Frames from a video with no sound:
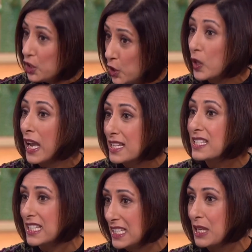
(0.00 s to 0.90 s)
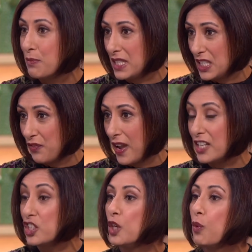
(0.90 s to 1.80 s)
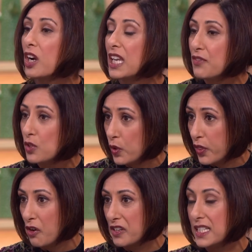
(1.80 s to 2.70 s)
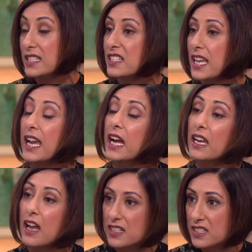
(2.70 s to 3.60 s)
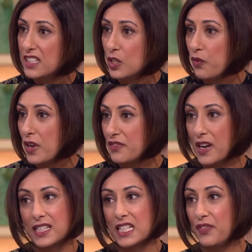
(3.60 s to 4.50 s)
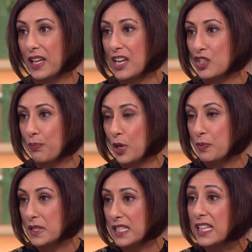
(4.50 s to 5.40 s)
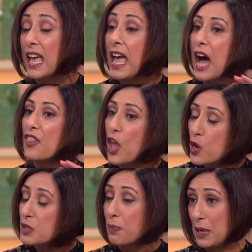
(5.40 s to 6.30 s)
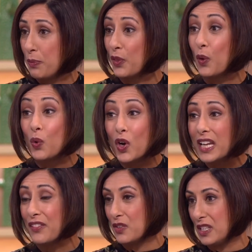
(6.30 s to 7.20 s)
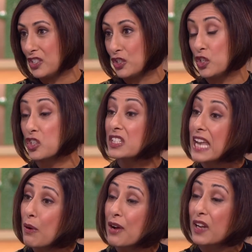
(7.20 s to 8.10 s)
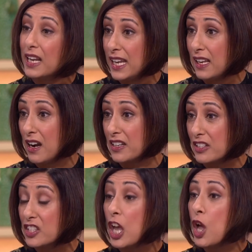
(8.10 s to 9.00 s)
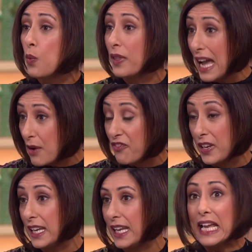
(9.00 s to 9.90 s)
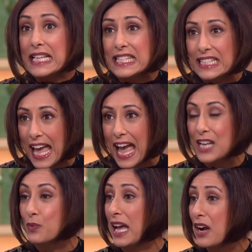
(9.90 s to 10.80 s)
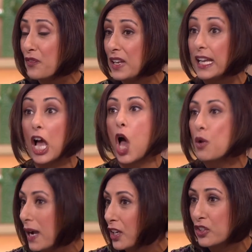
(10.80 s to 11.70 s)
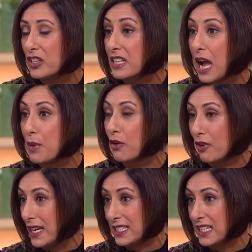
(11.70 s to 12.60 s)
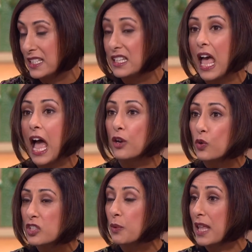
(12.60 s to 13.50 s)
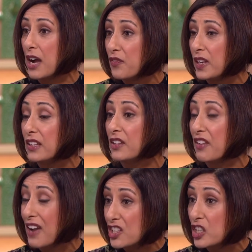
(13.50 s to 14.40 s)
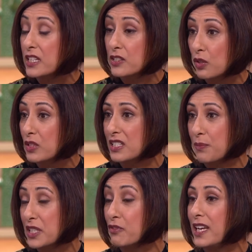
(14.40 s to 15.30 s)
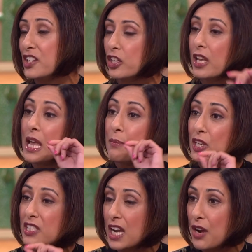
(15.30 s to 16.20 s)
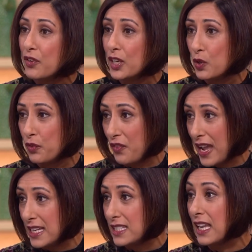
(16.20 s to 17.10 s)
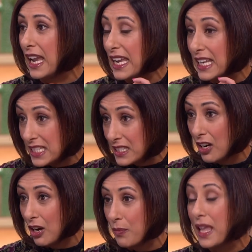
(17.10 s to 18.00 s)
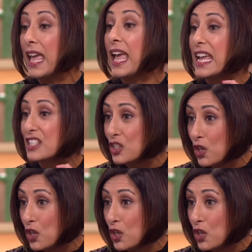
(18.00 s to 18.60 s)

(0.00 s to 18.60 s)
you can see somebody's face, you are given authority to say, I'd like to see your face for identification purposes. And those people that work in those institutions now have clear guidance without feeling scared, without feeling, oh my goodness, I'm a racist, and also without feeling that they've actually insulted somebody's religion, because covering your face in Islam is